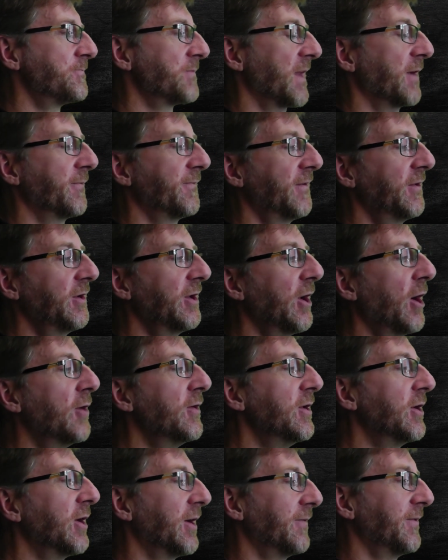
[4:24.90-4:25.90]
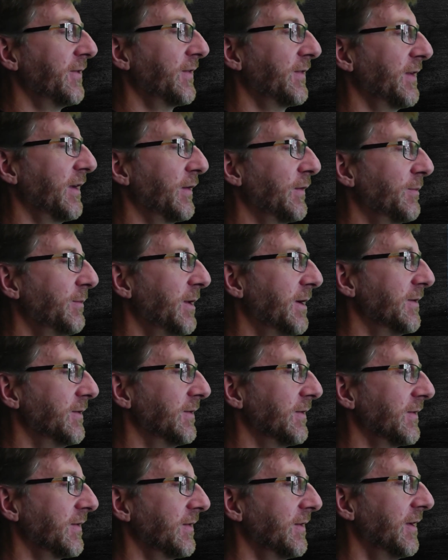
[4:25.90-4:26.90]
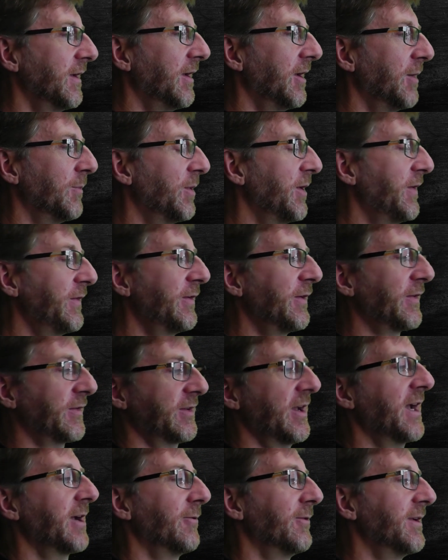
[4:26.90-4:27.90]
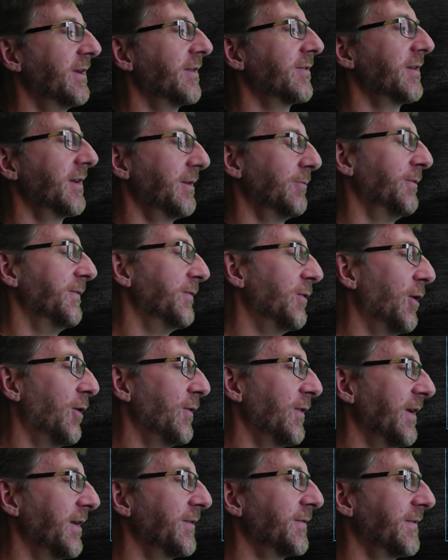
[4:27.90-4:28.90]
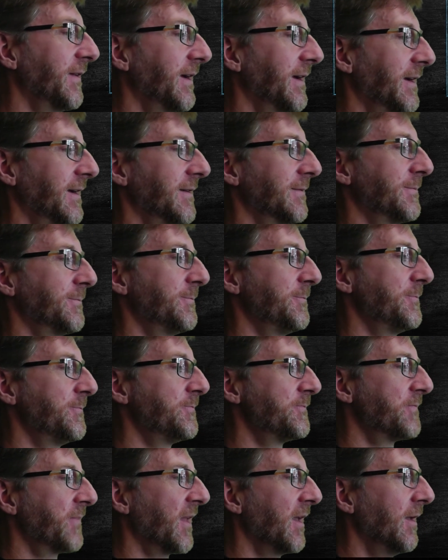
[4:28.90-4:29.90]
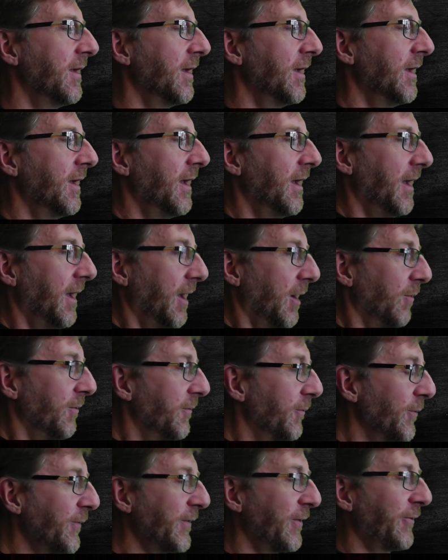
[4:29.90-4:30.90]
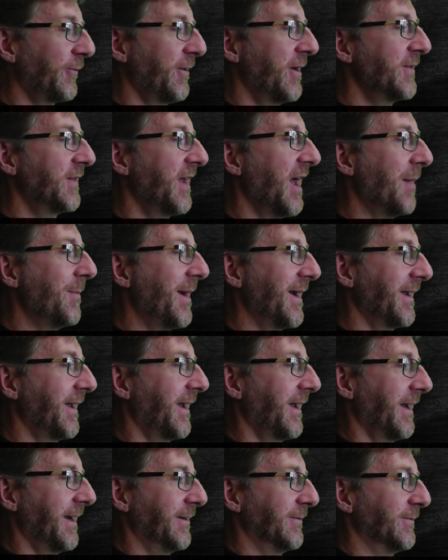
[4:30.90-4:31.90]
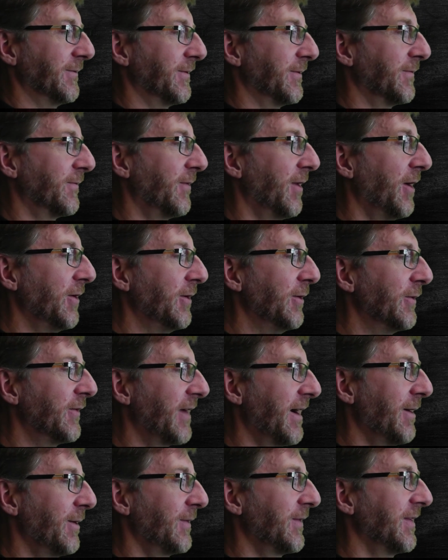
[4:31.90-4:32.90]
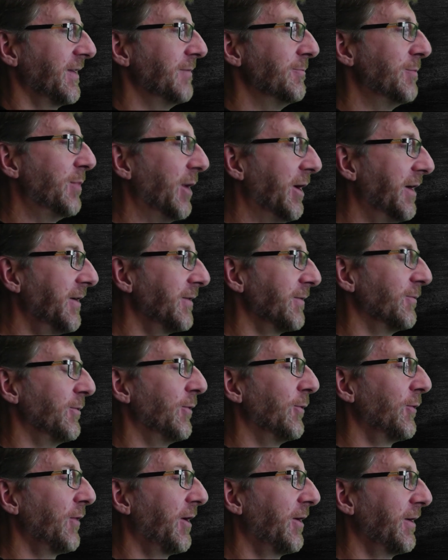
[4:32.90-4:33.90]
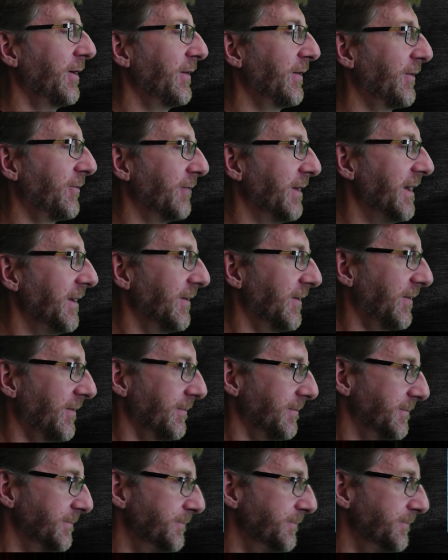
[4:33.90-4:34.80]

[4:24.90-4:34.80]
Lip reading: Now, funding only covers 6 months, but it's just staggering to think that we've got this far. We're also trying to get a bank account for our new charity, but with all the high streets